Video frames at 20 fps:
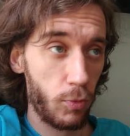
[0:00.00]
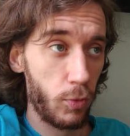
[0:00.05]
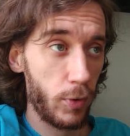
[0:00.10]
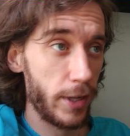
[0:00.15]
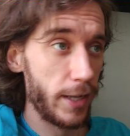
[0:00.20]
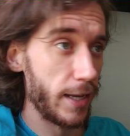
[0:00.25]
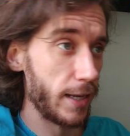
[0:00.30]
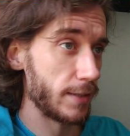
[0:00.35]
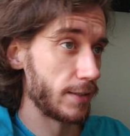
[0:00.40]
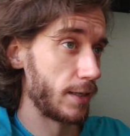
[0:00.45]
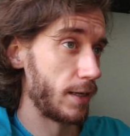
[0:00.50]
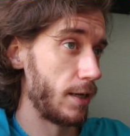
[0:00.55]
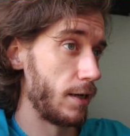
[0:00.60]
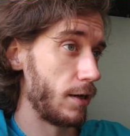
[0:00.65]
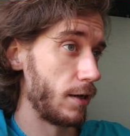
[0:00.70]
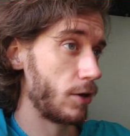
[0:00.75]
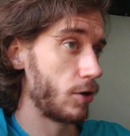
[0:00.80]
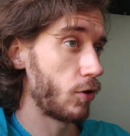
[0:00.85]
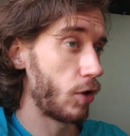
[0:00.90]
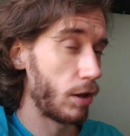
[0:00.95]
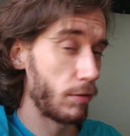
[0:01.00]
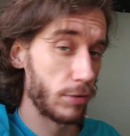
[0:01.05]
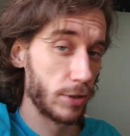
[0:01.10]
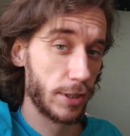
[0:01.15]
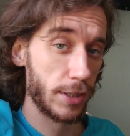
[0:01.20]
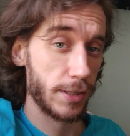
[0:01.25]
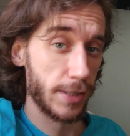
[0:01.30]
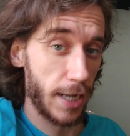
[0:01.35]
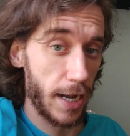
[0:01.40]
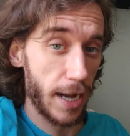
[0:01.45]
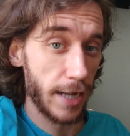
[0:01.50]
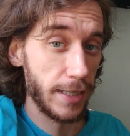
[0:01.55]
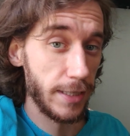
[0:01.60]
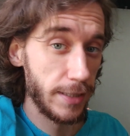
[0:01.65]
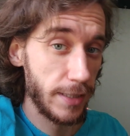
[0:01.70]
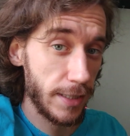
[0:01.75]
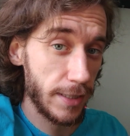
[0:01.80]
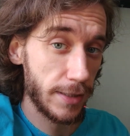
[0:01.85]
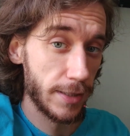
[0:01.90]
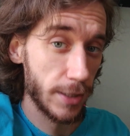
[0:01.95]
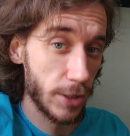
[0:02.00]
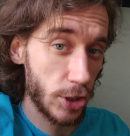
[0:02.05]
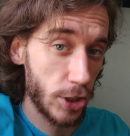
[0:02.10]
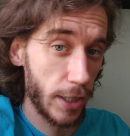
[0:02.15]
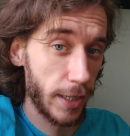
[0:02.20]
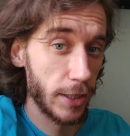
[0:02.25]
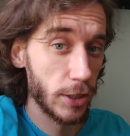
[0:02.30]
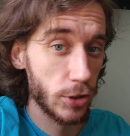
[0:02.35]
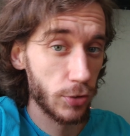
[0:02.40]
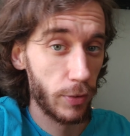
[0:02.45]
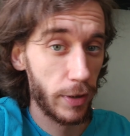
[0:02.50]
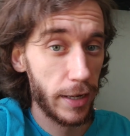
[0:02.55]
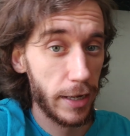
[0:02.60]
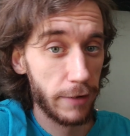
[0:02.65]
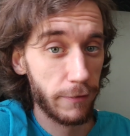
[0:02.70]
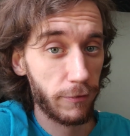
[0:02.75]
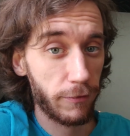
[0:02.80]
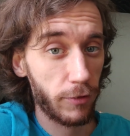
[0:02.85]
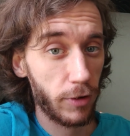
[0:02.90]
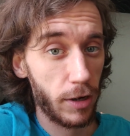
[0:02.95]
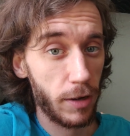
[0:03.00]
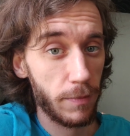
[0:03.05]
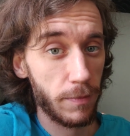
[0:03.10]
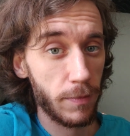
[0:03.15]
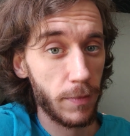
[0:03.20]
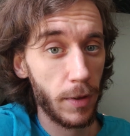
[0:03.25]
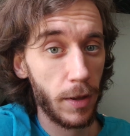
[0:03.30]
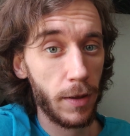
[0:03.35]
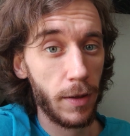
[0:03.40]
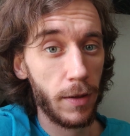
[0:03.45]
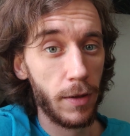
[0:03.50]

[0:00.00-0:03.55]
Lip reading: We as a global society need to change away from